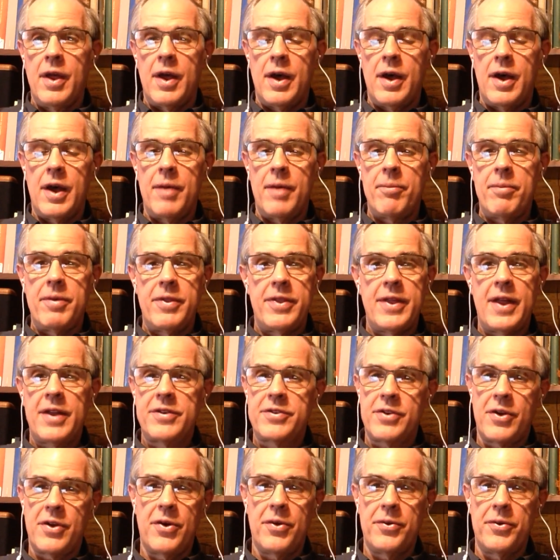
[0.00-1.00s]
but
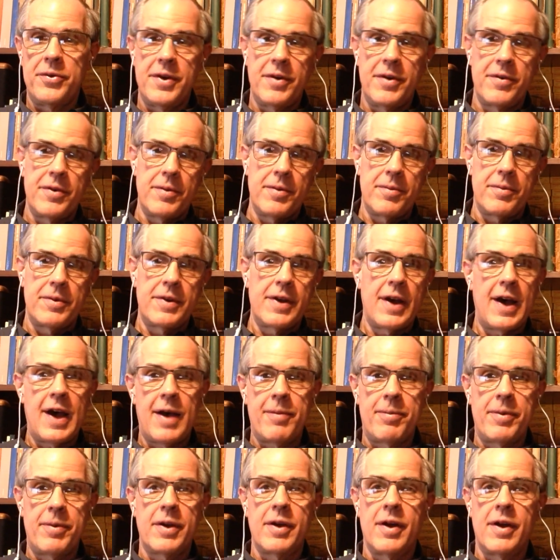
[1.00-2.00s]
that's a whole different
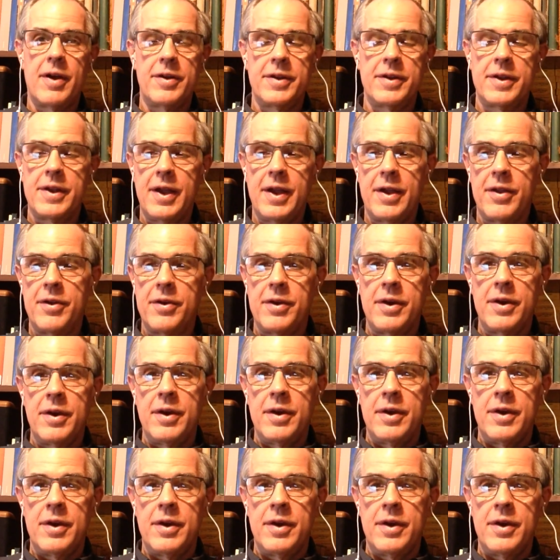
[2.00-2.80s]
topic altogether.